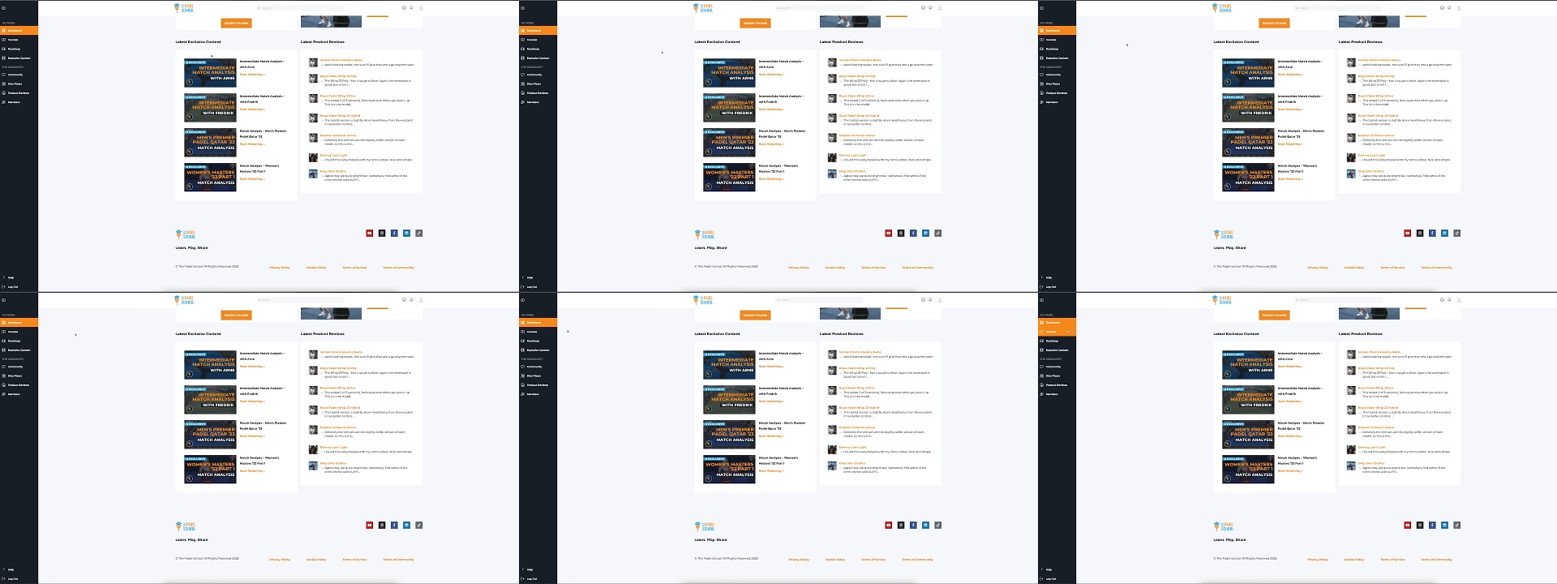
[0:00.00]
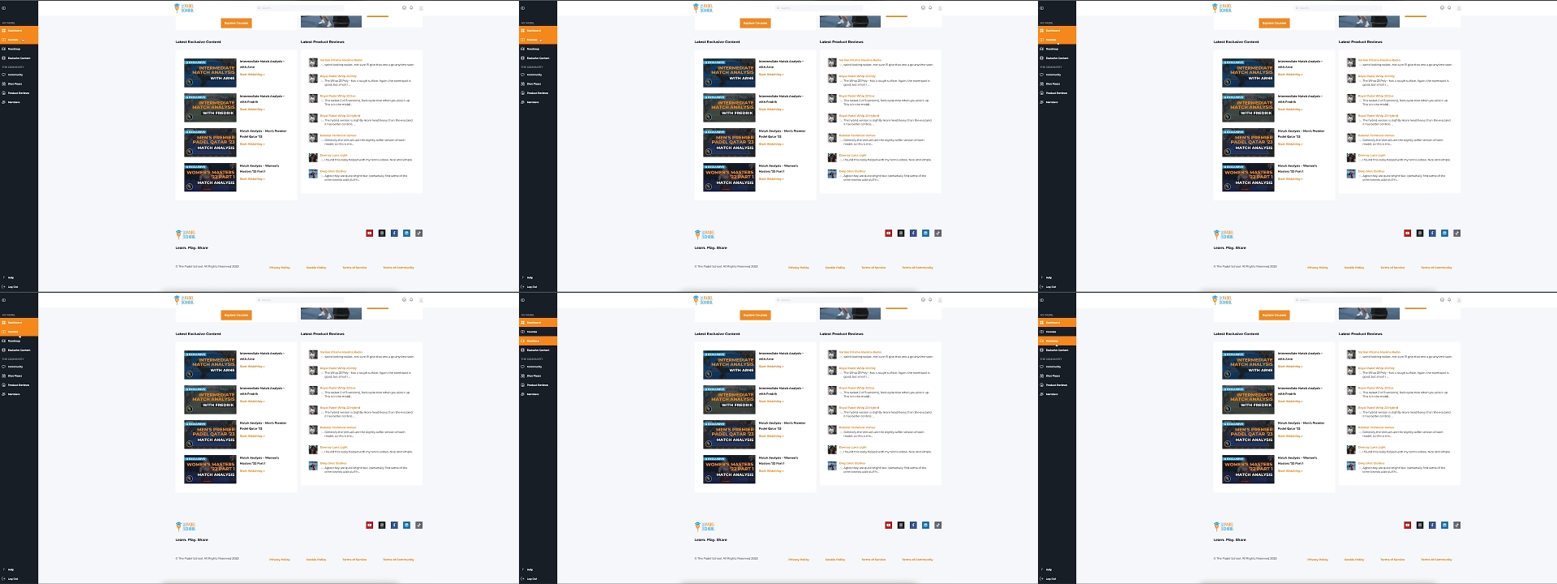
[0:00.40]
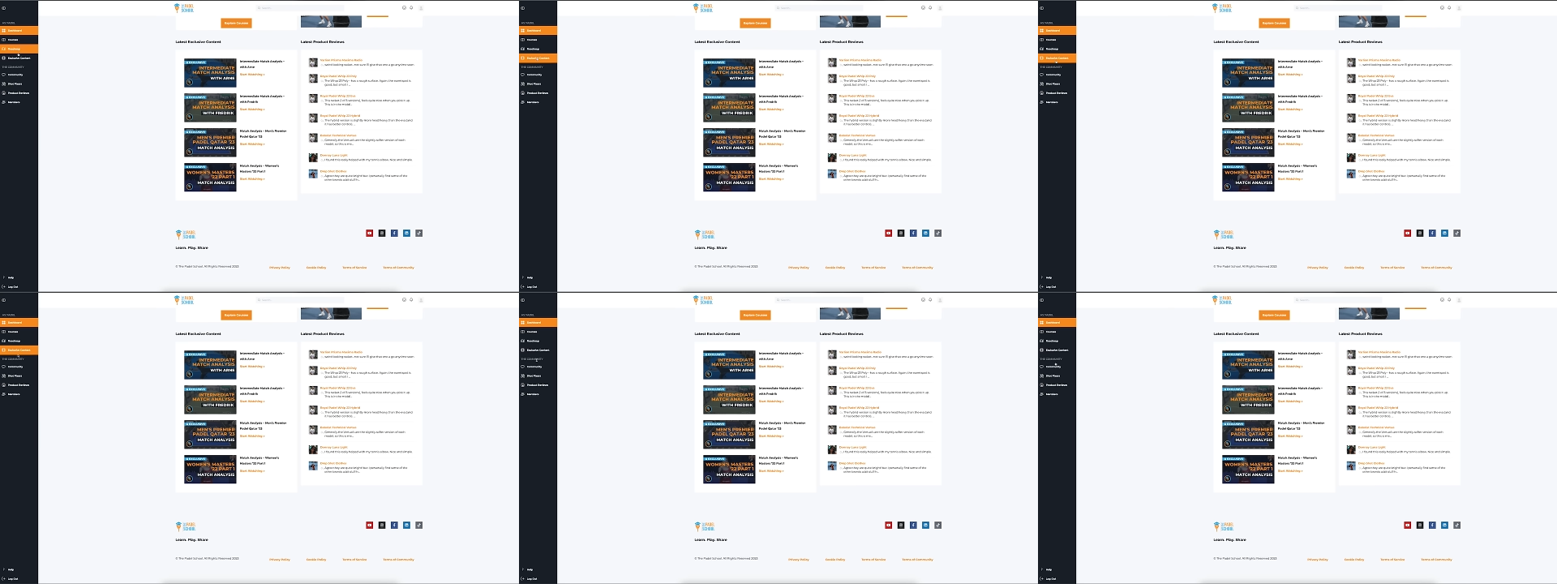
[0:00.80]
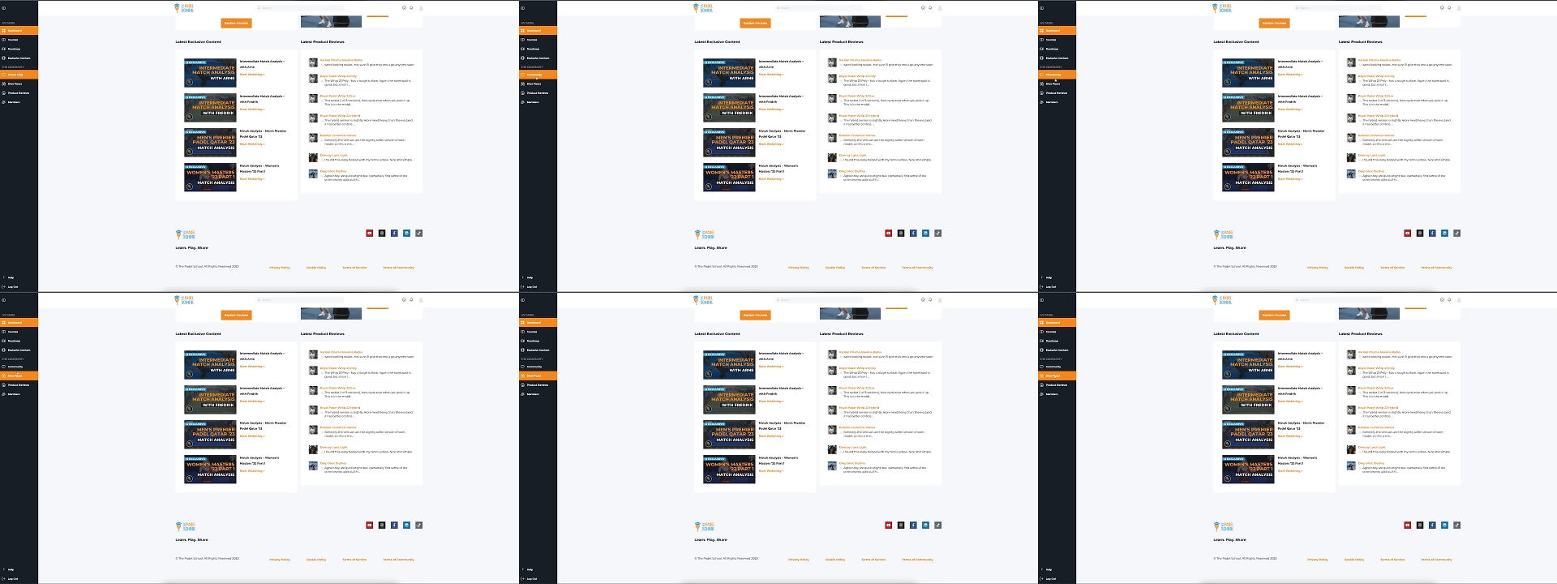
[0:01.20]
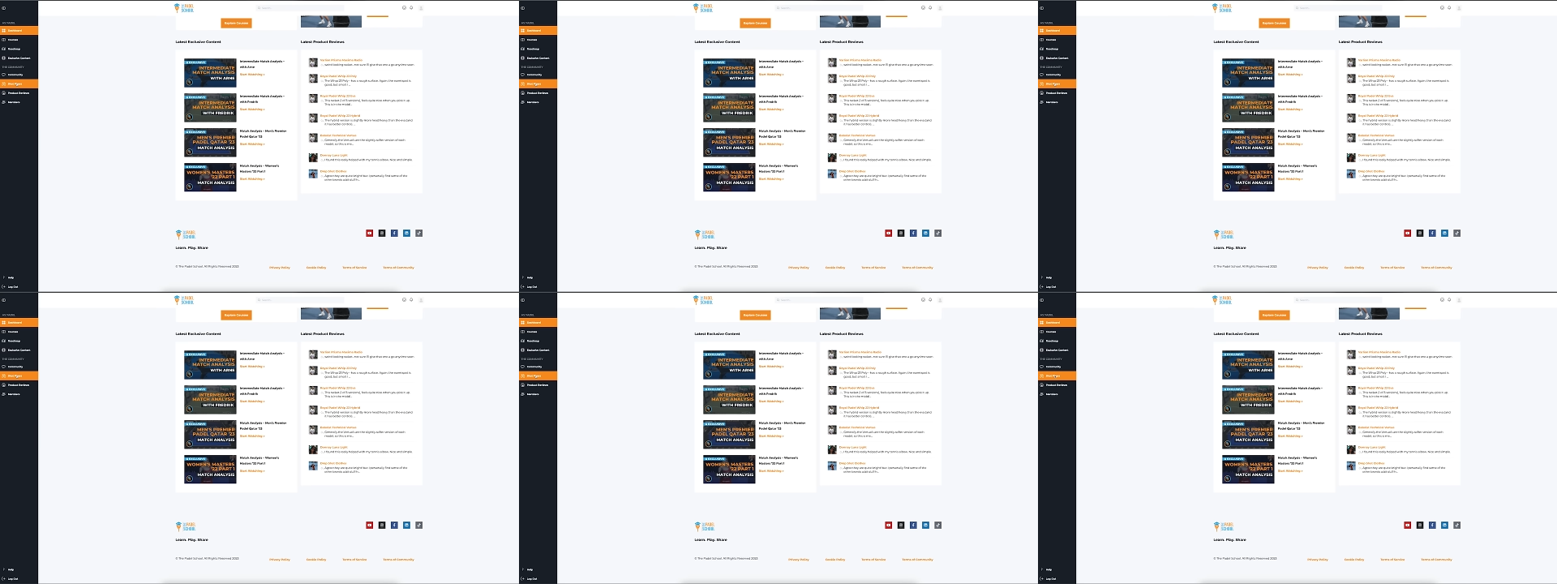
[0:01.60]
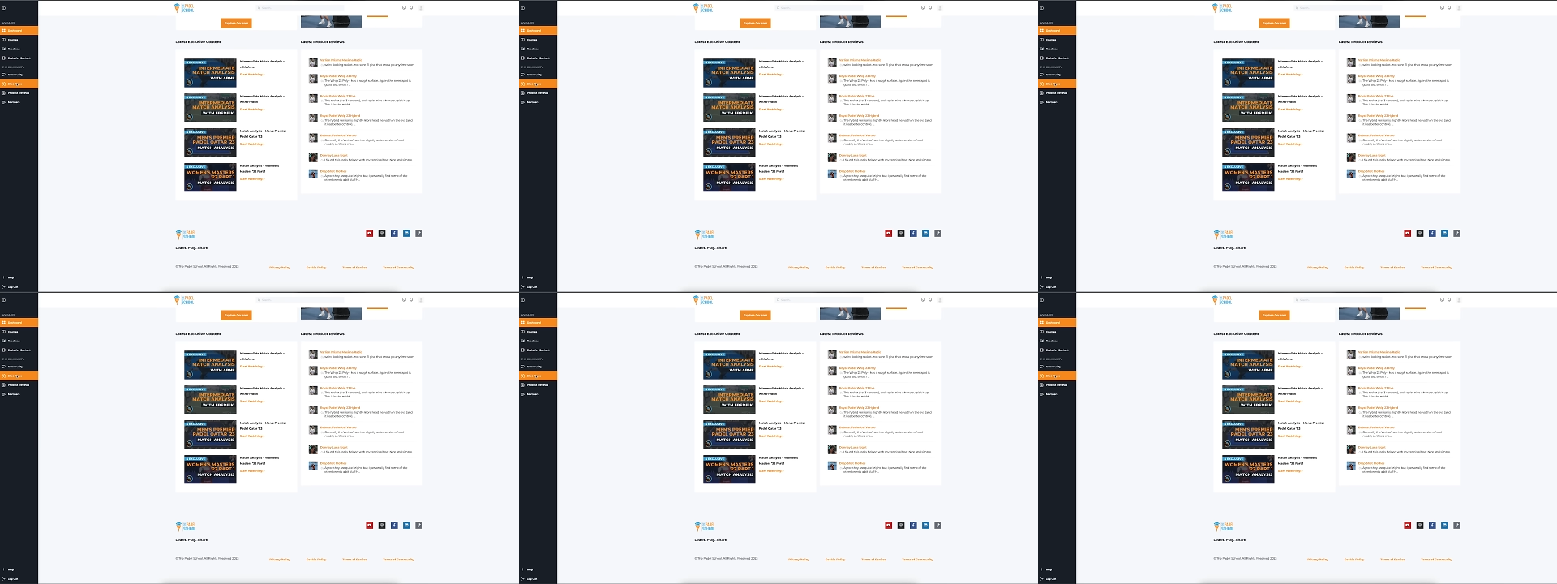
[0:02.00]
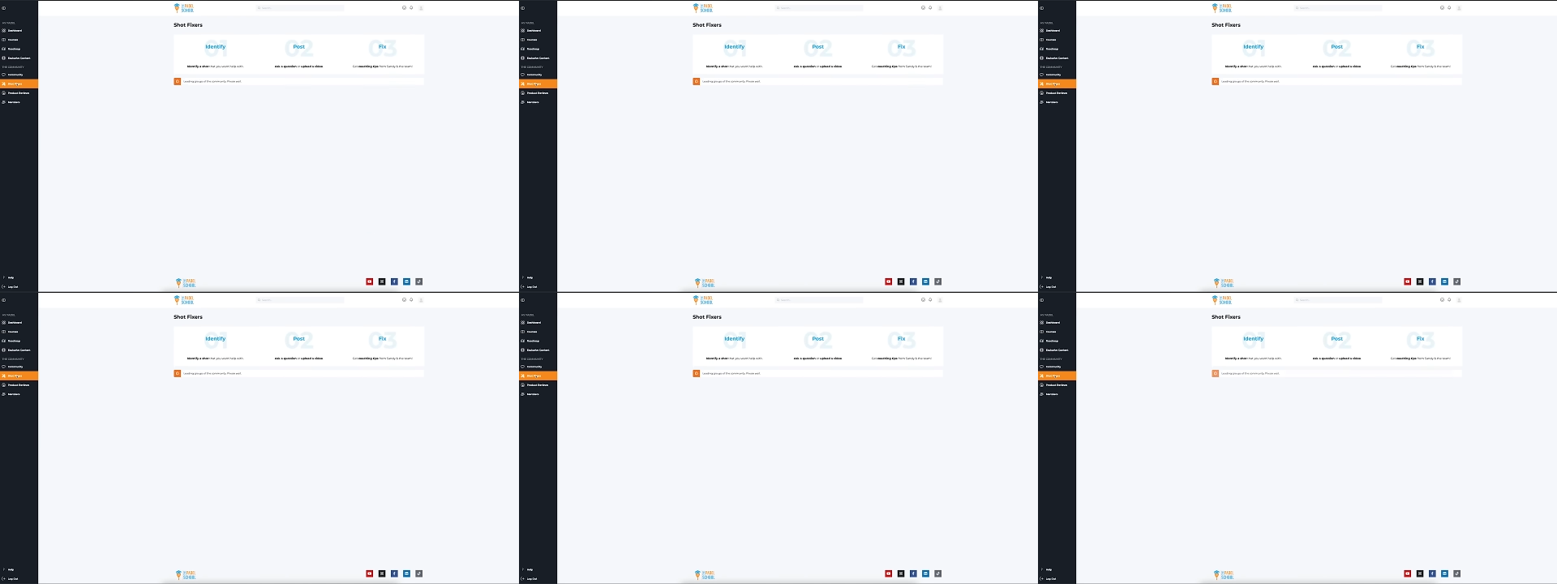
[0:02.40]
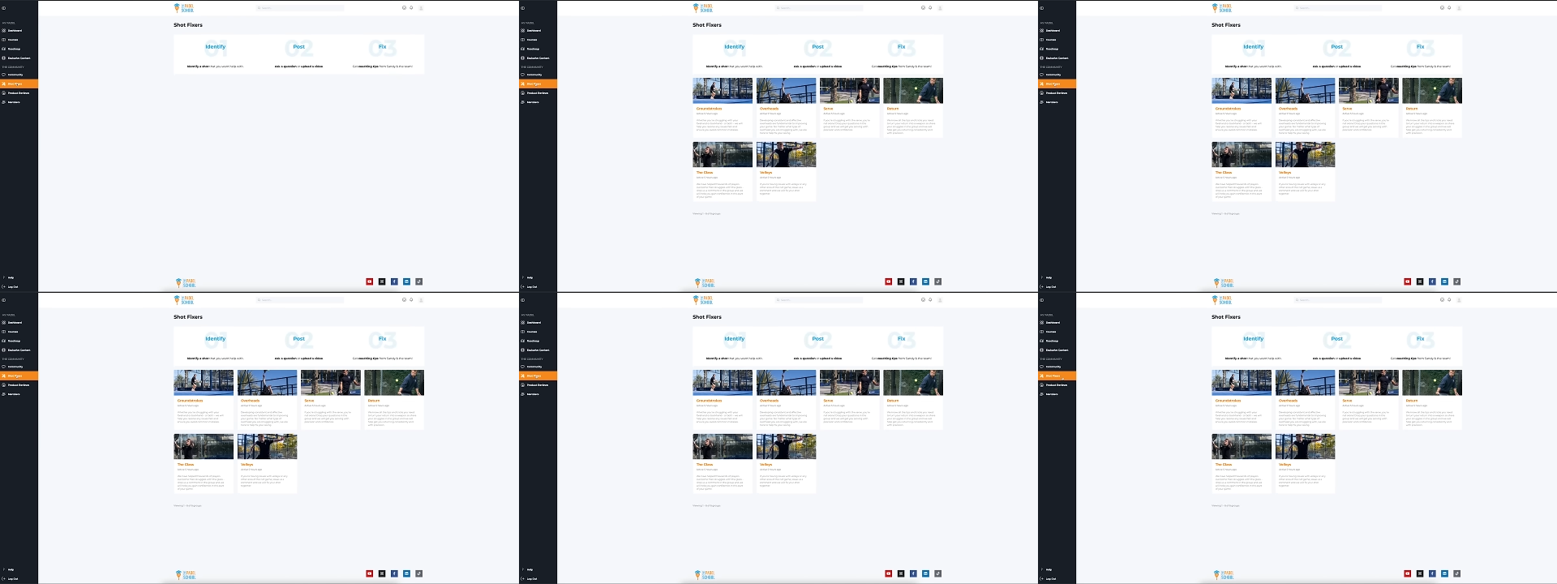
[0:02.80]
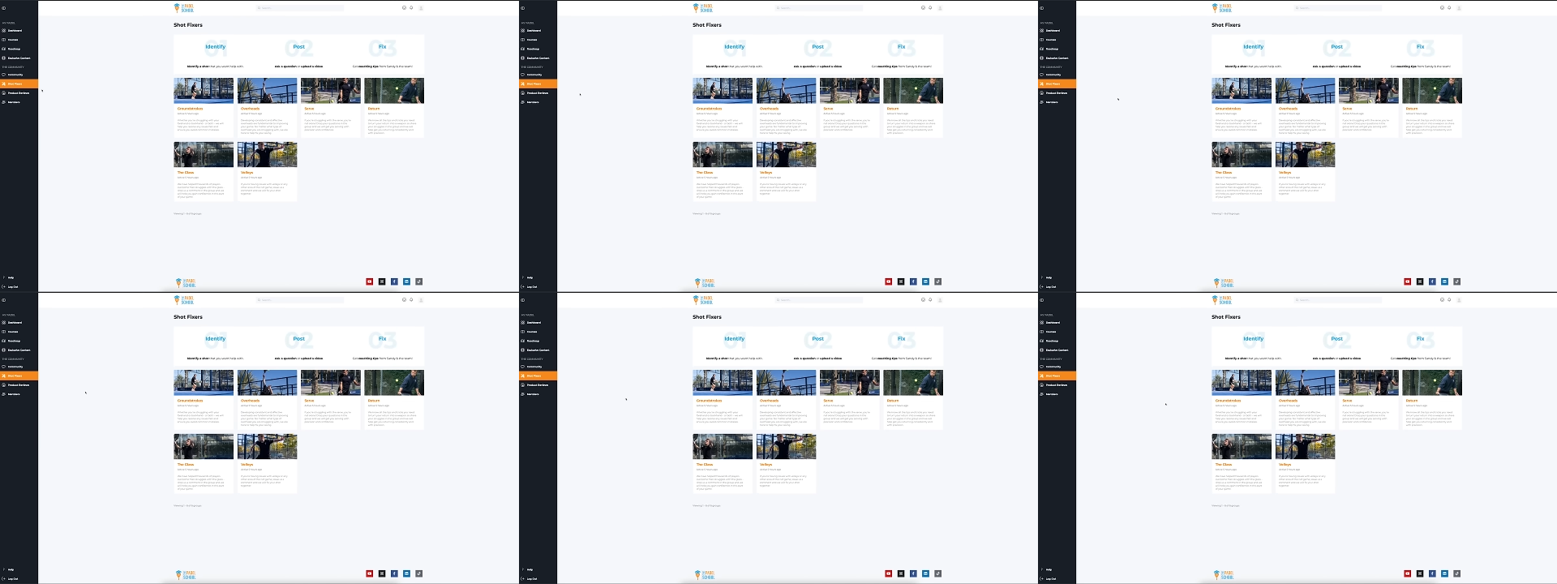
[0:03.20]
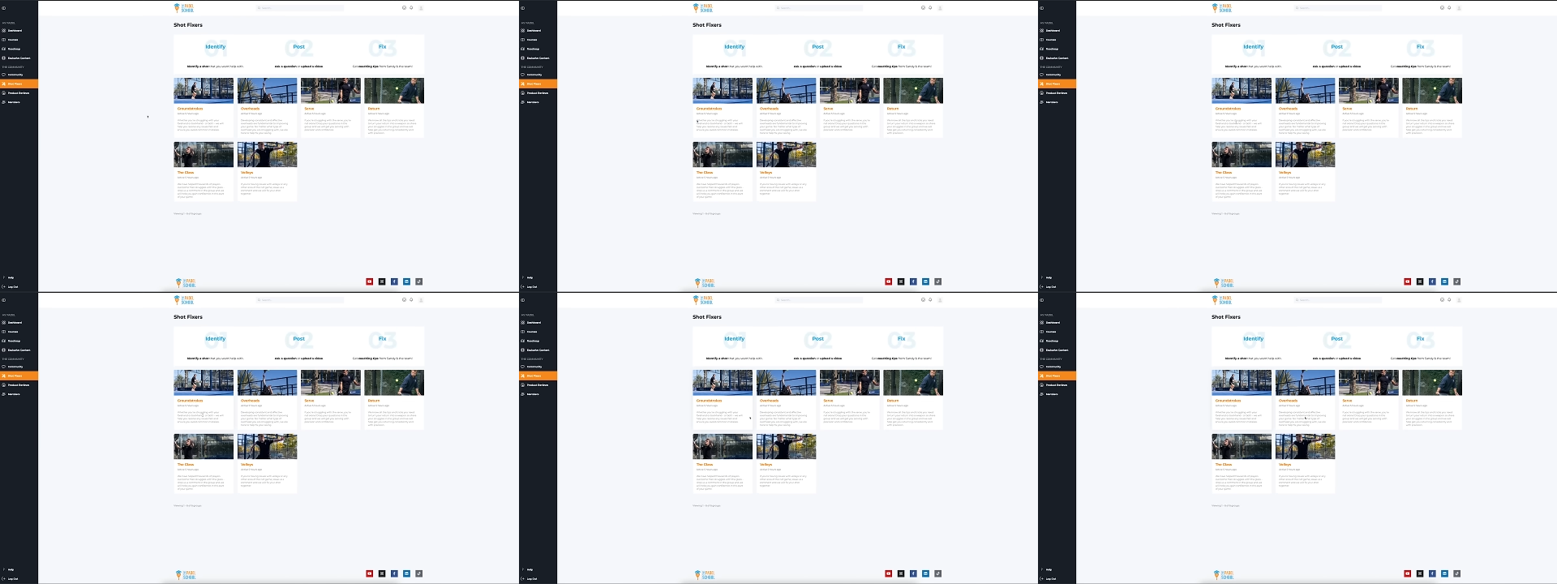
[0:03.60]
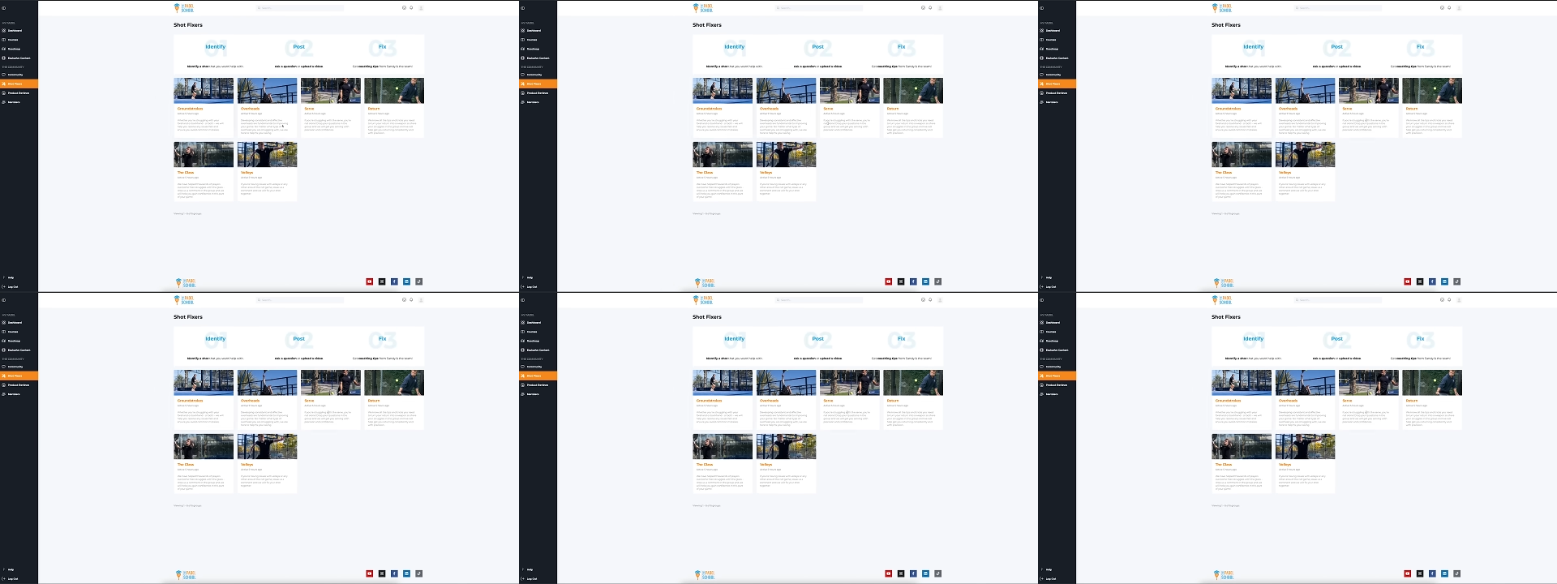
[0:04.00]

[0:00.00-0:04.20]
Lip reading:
(no speaker visible)